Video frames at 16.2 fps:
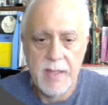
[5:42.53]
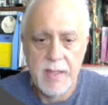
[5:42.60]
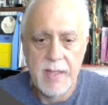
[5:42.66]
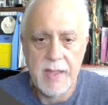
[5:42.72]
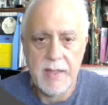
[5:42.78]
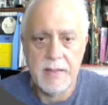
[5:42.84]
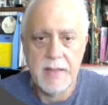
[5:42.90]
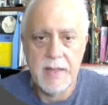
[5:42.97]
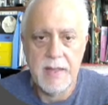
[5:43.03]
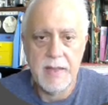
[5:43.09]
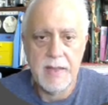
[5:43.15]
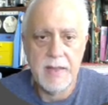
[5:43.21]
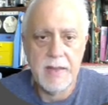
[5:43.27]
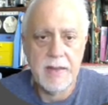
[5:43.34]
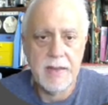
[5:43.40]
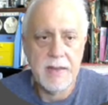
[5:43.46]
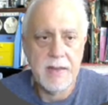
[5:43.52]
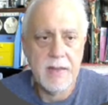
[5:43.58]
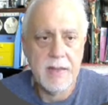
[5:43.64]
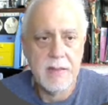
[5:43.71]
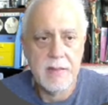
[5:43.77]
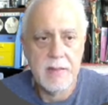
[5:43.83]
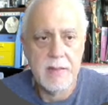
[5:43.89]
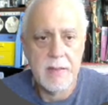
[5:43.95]
And then
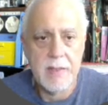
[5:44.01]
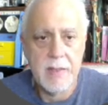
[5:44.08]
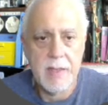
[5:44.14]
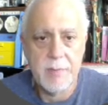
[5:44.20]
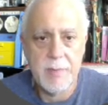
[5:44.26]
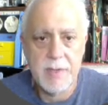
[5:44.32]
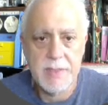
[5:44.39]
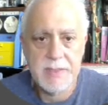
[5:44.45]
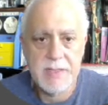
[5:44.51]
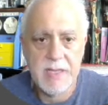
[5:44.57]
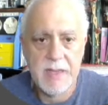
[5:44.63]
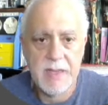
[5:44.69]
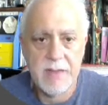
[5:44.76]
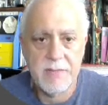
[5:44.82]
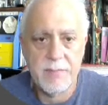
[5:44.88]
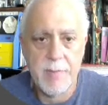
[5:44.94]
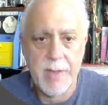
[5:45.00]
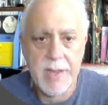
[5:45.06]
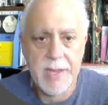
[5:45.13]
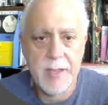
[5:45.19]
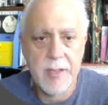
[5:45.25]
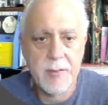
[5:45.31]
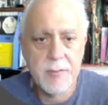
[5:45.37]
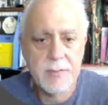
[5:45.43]
I'm going to save my
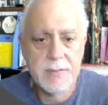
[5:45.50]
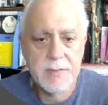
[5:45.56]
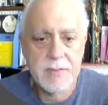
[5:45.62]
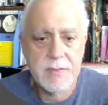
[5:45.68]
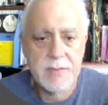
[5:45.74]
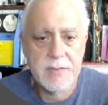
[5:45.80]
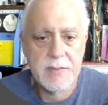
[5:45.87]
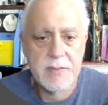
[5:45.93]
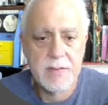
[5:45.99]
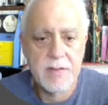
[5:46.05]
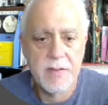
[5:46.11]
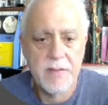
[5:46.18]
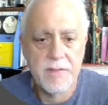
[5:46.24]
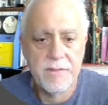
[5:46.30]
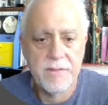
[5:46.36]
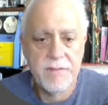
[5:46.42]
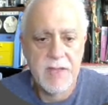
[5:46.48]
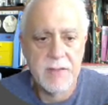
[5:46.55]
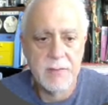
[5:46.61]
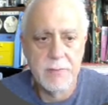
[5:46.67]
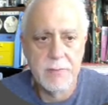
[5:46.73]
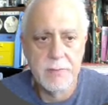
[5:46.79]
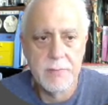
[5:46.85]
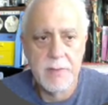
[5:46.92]
ghost
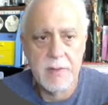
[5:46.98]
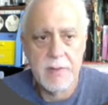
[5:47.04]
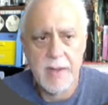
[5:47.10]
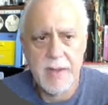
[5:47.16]
filled.